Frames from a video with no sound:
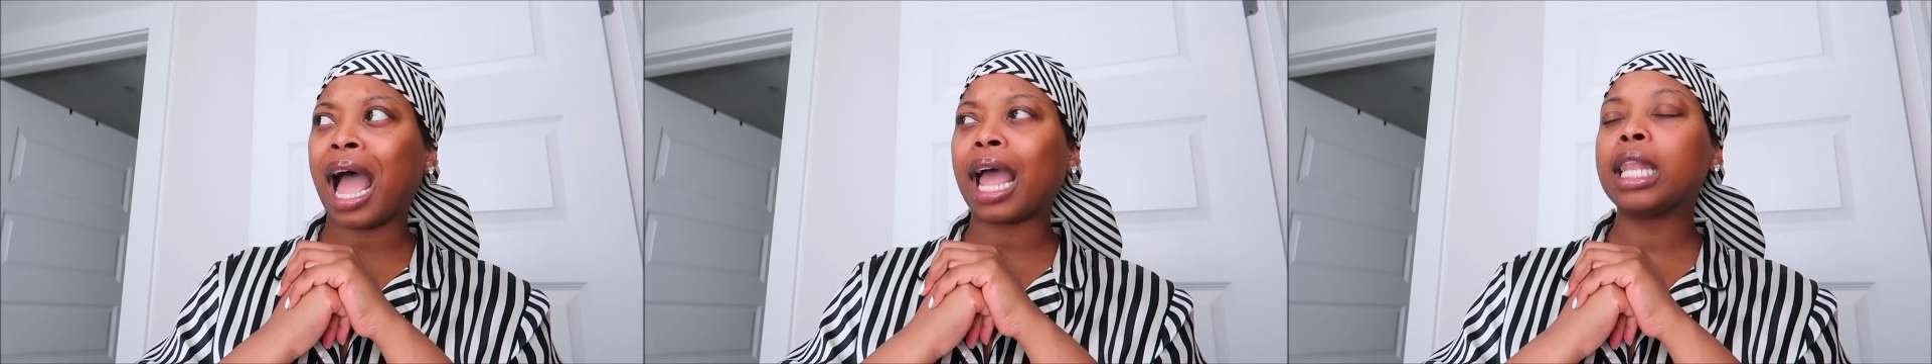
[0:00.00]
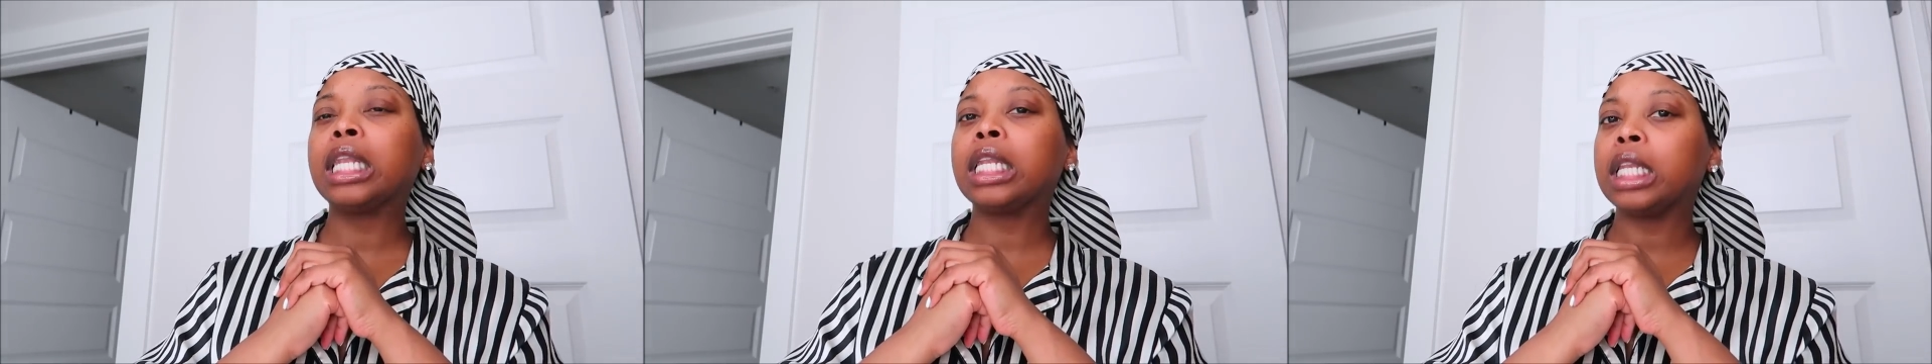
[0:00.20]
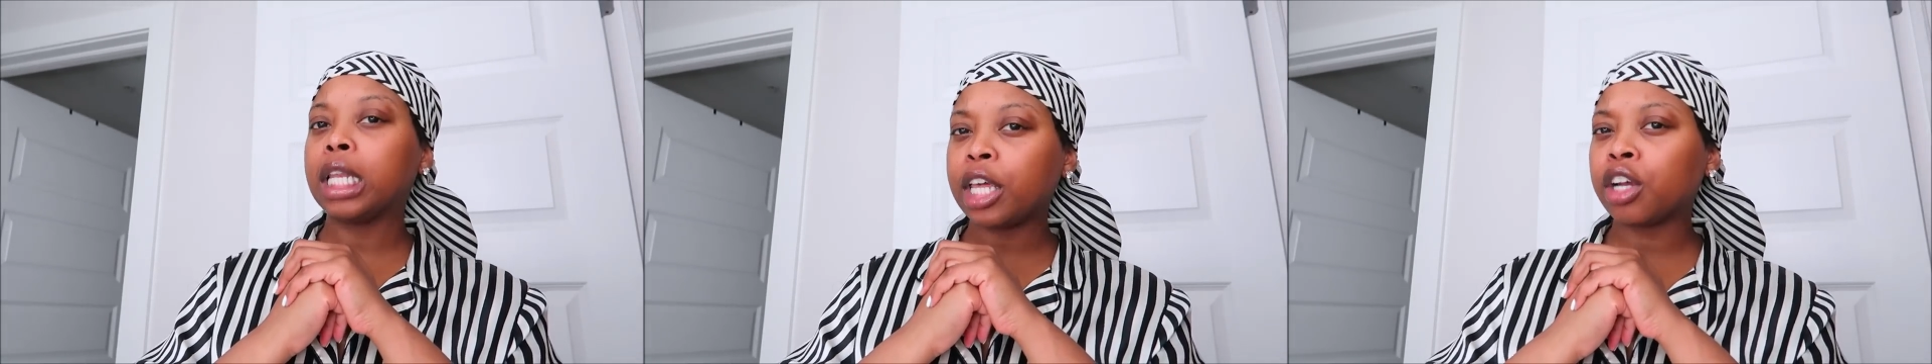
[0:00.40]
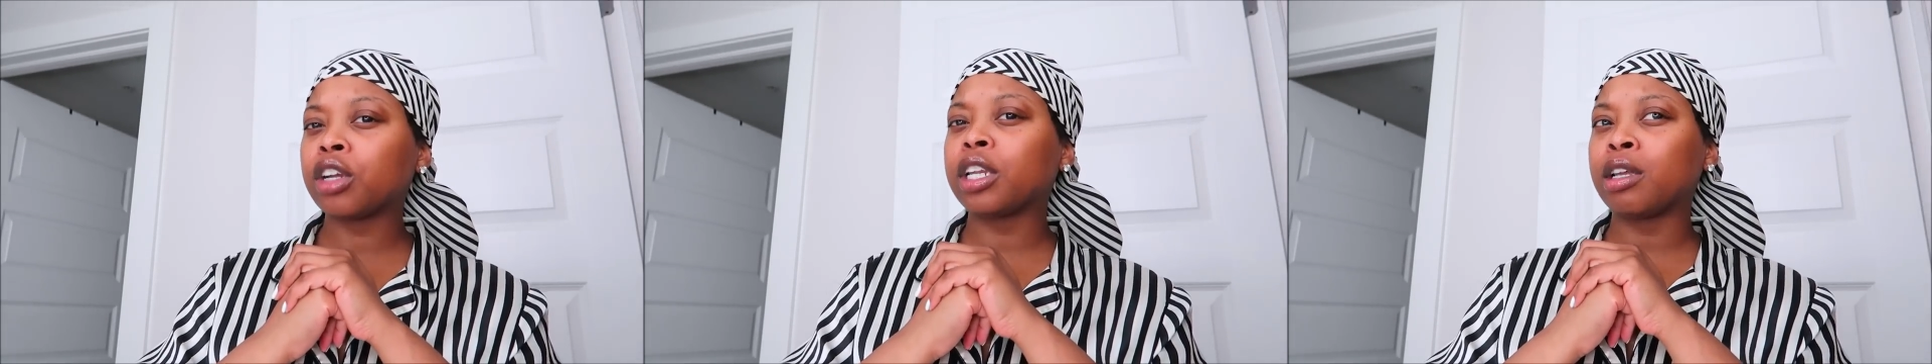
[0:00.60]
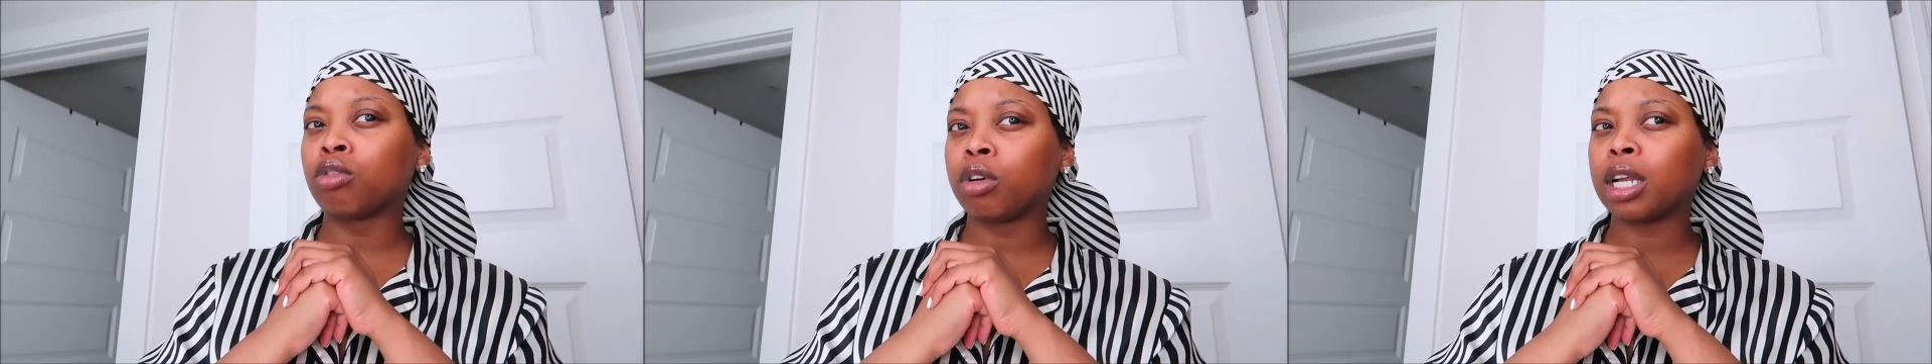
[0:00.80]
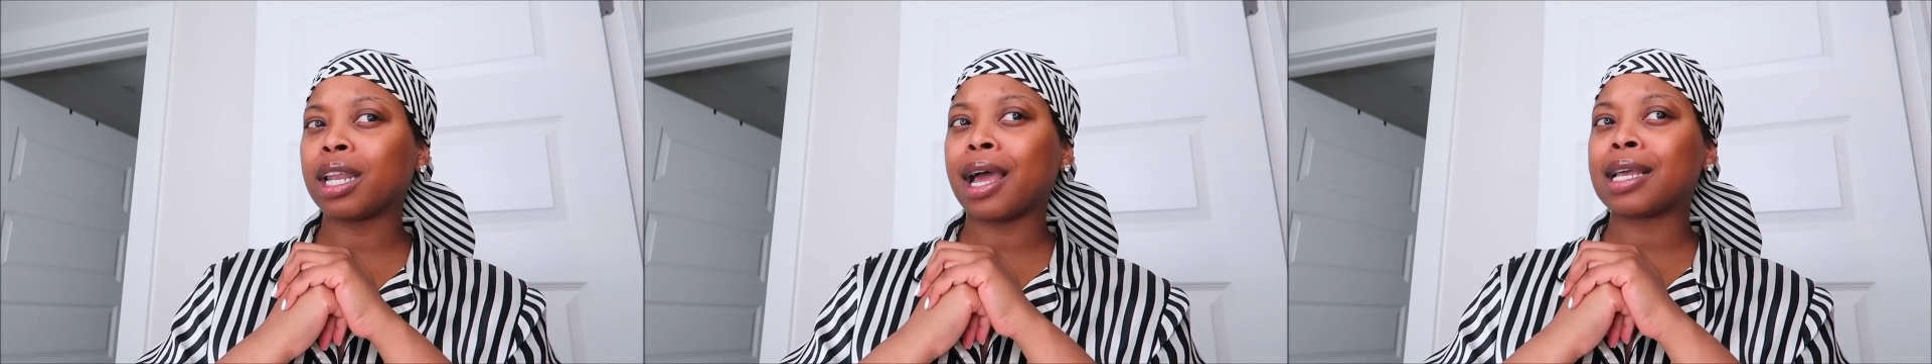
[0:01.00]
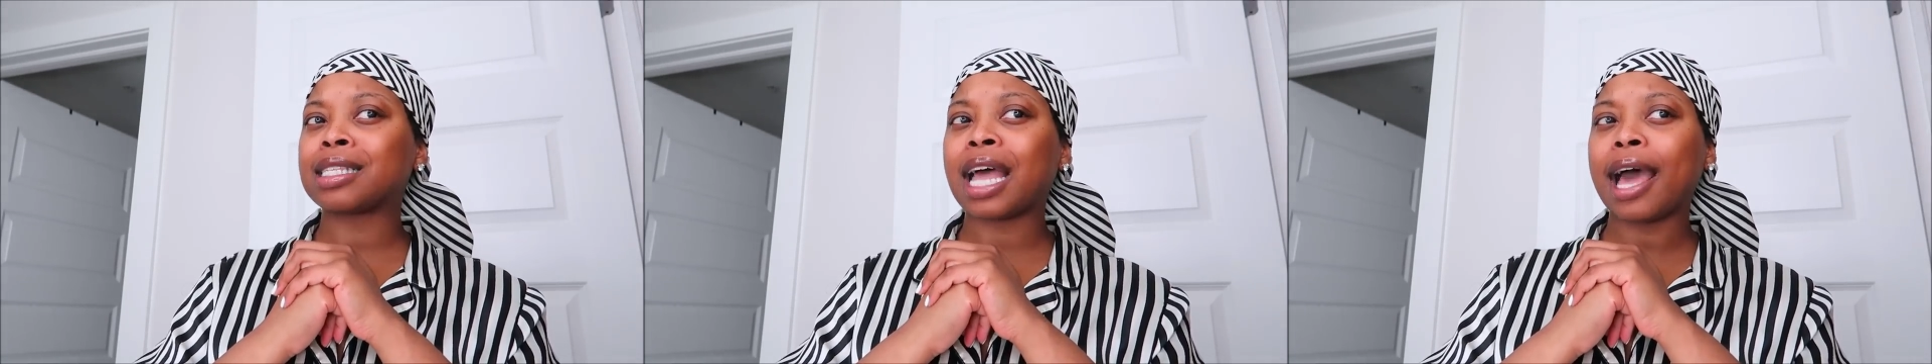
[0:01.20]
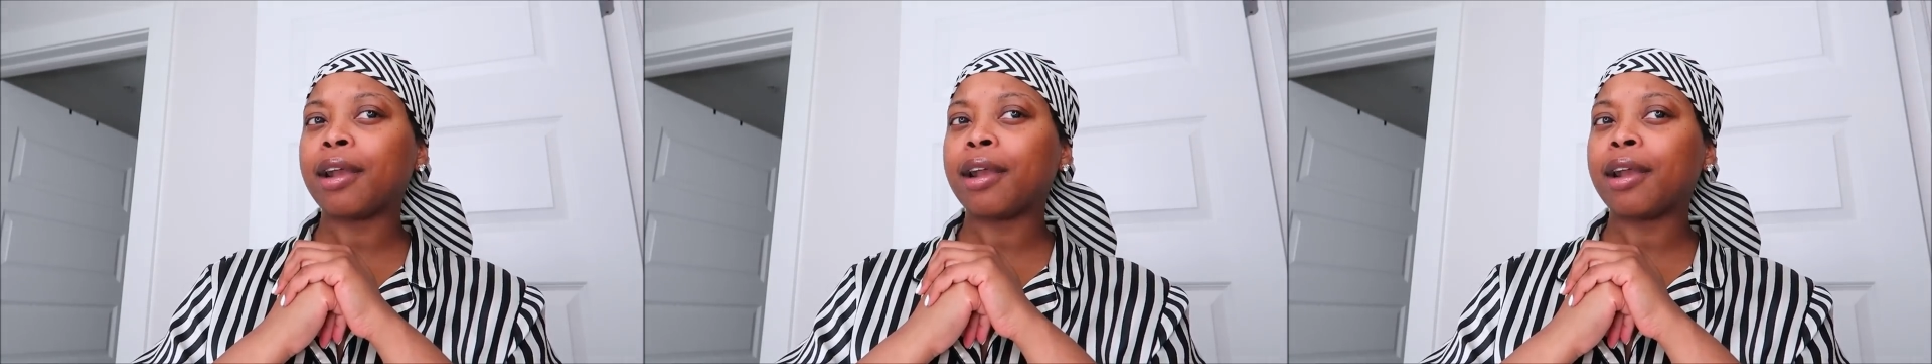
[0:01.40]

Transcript: i literally realized